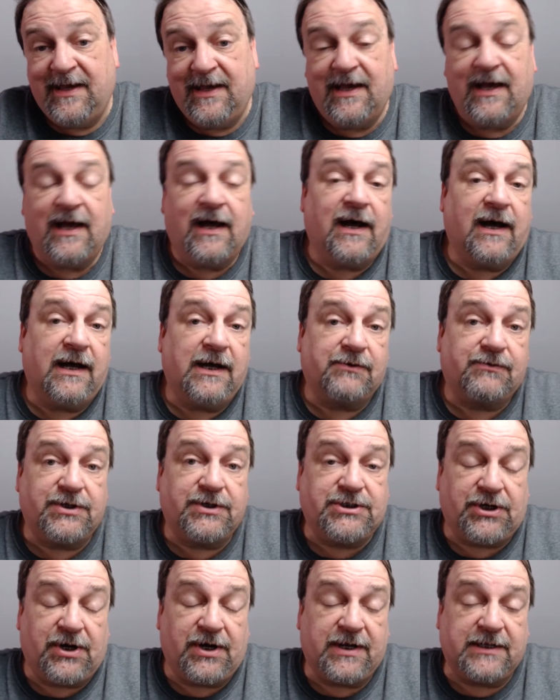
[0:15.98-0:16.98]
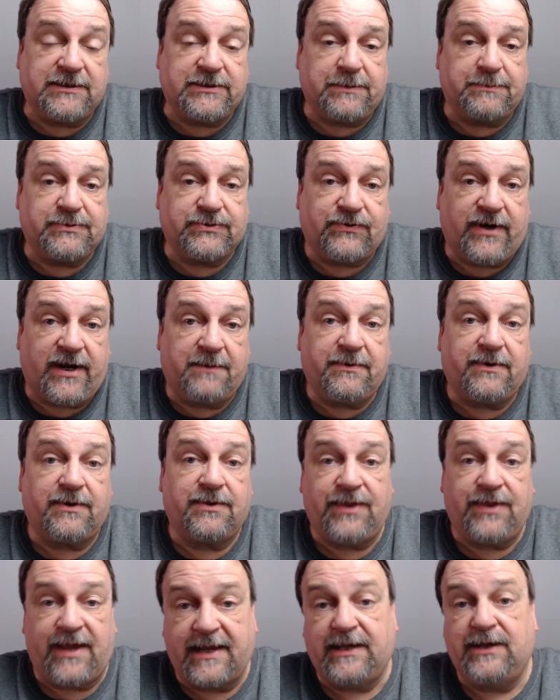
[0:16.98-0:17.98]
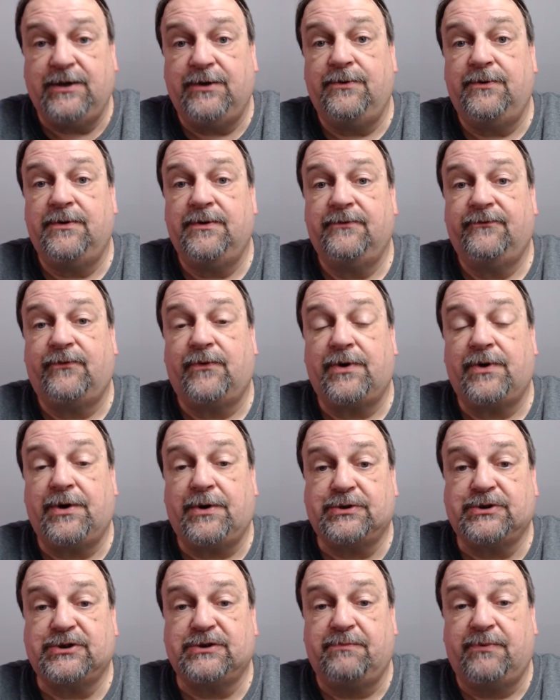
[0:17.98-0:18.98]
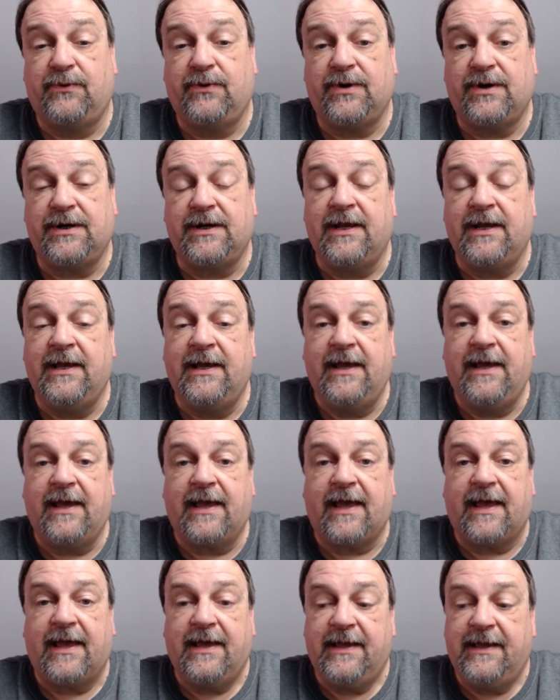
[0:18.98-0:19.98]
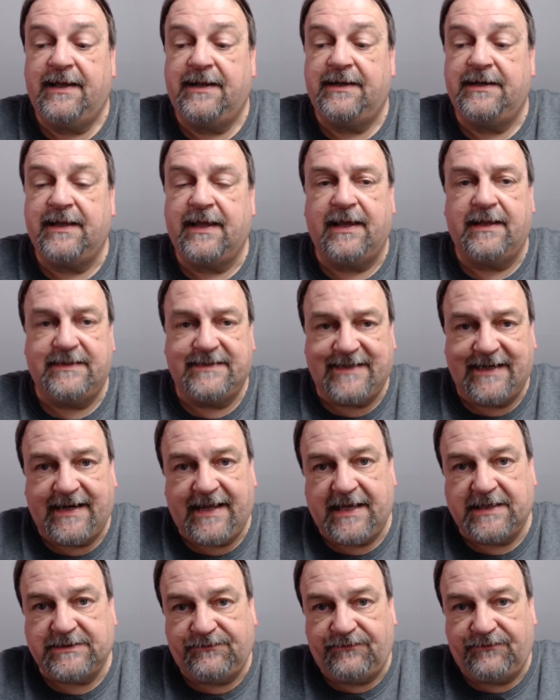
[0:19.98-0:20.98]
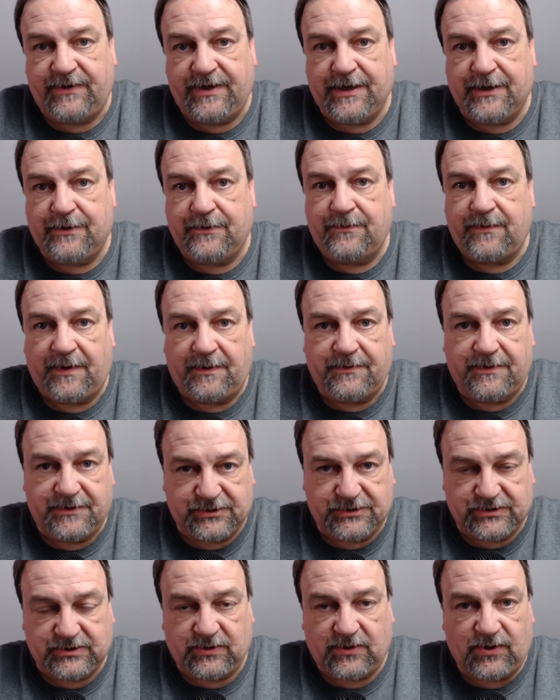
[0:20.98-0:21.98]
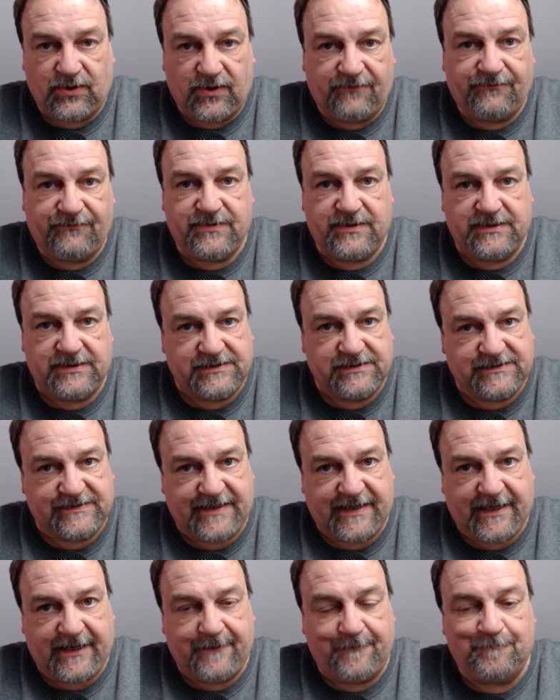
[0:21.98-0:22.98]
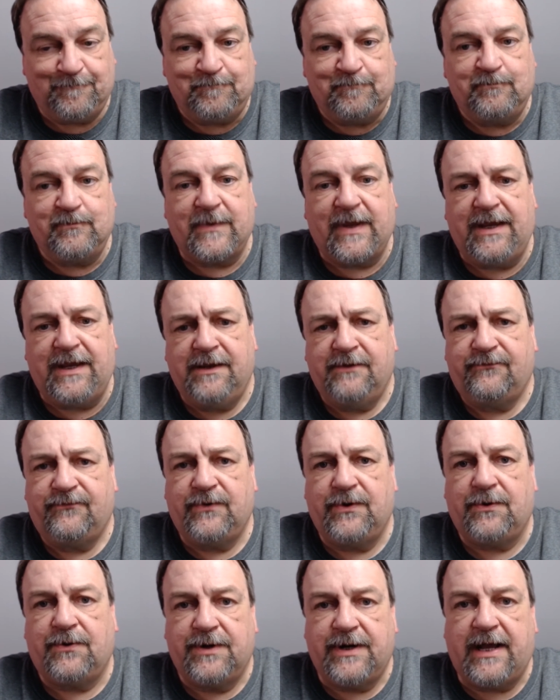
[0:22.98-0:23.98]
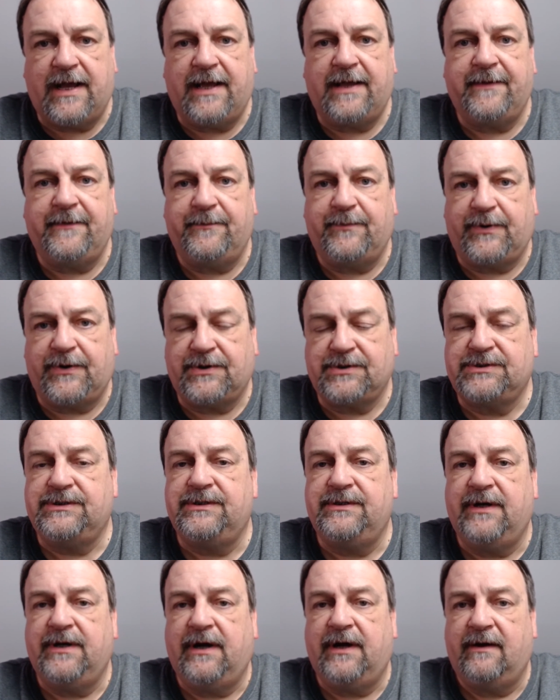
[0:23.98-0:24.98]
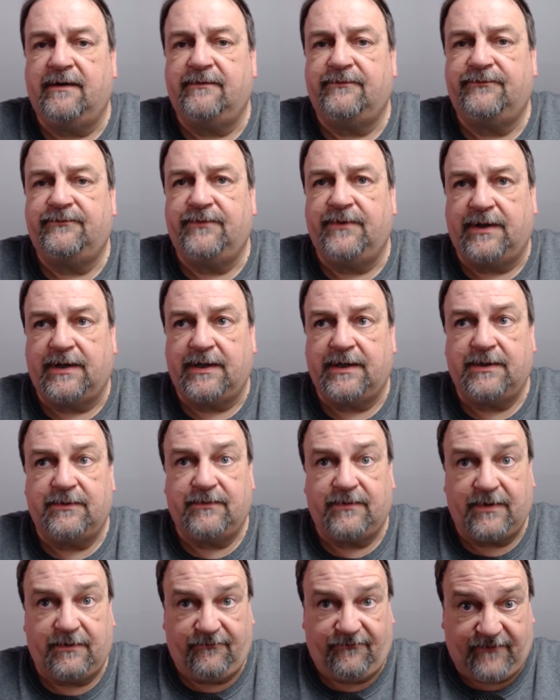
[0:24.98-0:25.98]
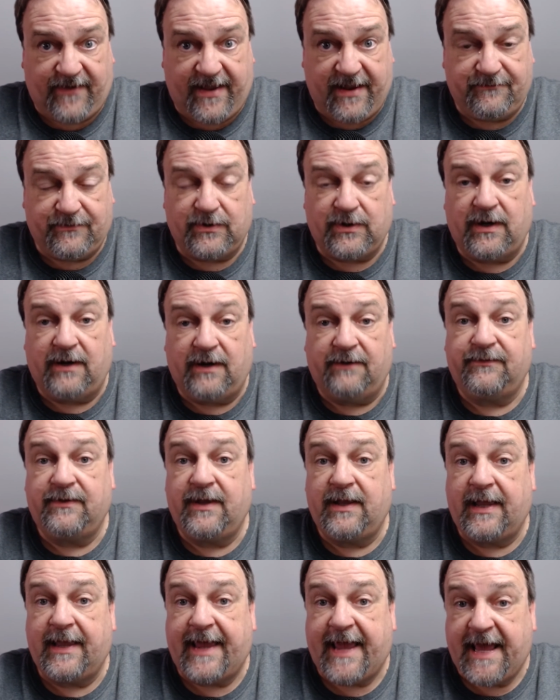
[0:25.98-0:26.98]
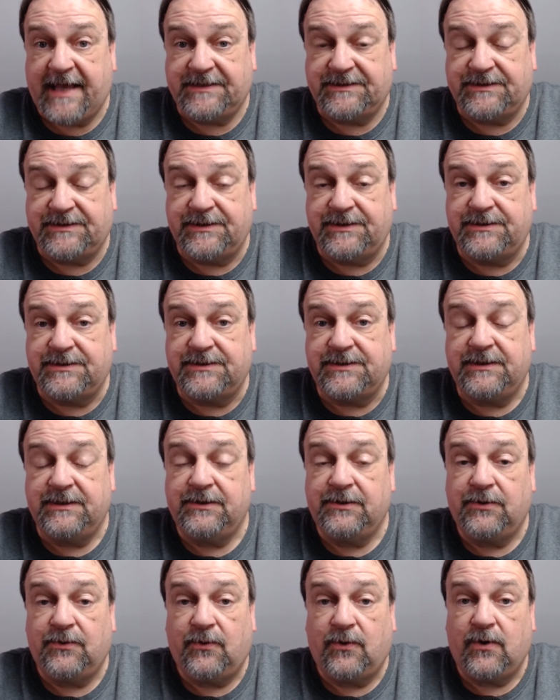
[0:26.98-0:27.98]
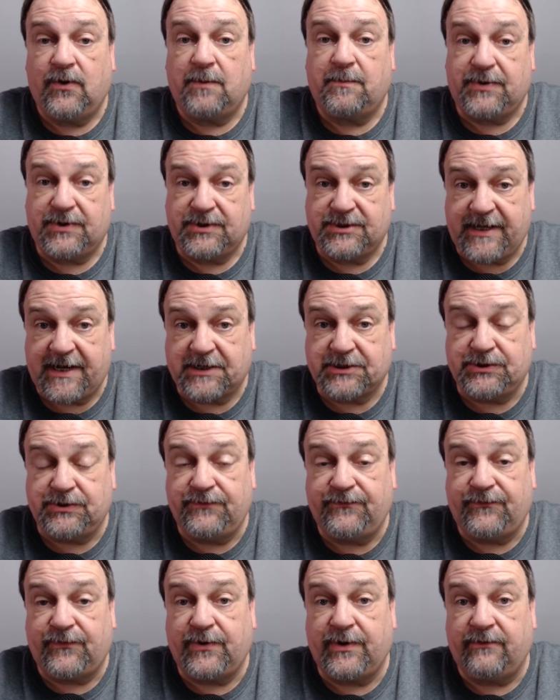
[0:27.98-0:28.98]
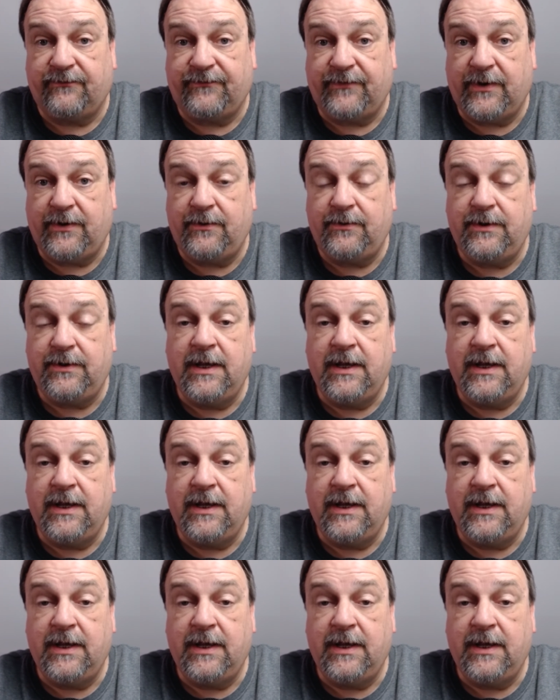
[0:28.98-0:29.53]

Returning subscriber, thank you for your support. And in today's video, I want to start off to say, if you're not a person of favor of cases or protection for your phone,